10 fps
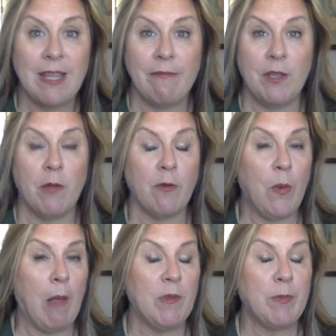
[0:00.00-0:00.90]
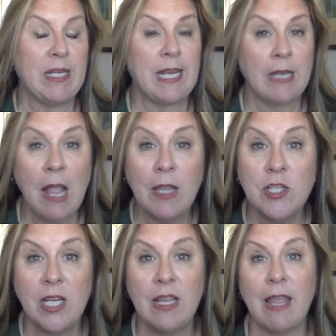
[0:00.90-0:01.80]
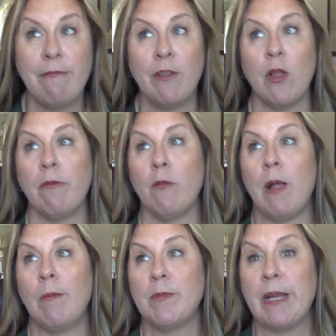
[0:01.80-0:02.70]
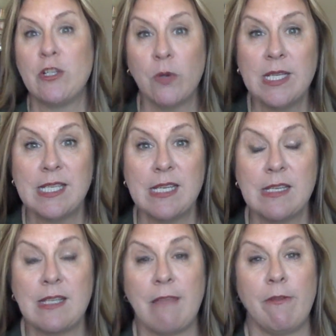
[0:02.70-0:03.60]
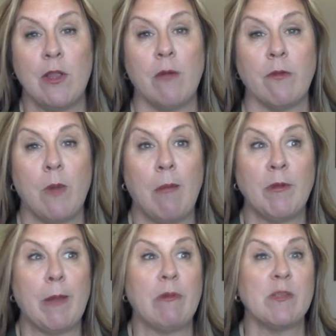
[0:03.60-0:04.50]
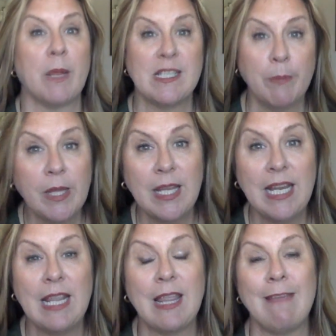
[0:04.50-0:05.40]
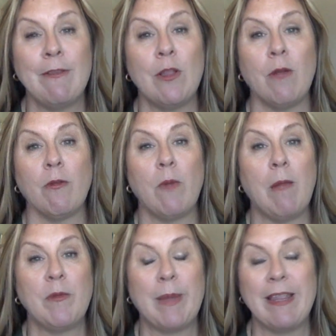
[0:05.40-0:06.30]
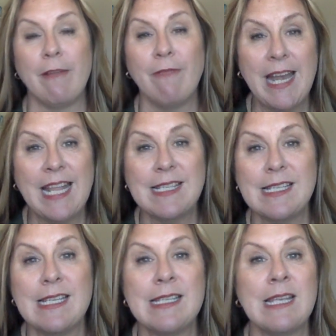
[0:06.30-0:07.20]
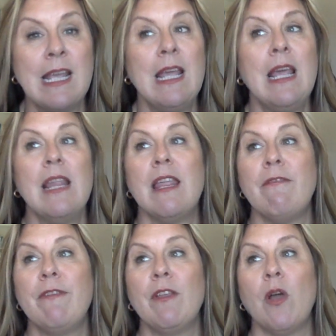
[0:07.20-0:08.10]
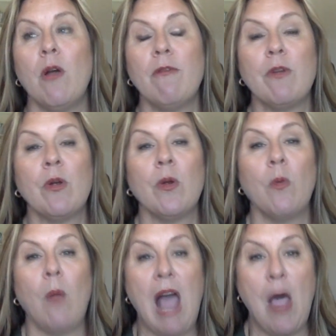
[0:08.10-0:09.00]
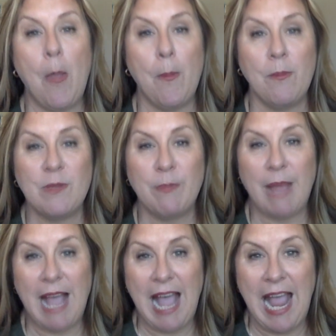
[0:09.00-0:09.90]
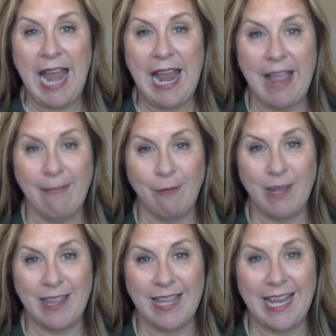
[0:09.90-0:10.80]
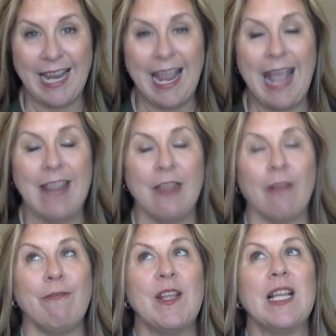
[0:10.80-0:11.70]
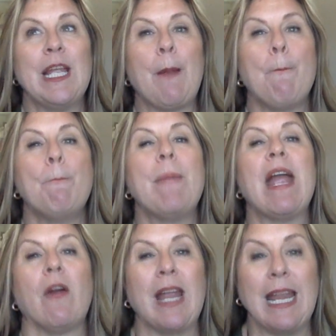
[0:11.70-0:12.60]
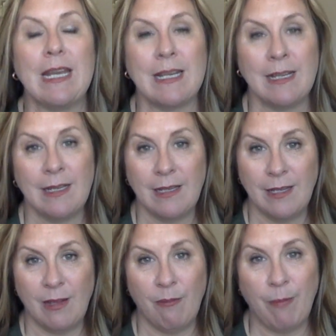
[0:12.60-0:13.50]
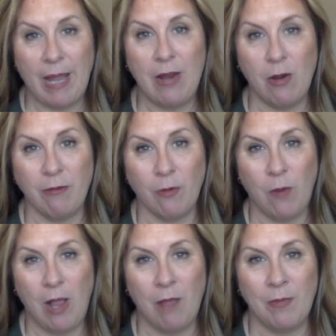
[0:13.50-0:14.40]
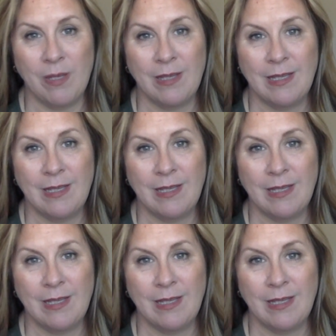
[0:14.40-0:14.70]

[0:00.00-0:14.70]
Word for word: They feel overwhelmed by technology, they feel overwhelmed by choices, they feel overwhelmed by responsibility, they feel overwhelmed by their finances, they feel overwhelmed by everything, and they're feeling buried by overwhelm.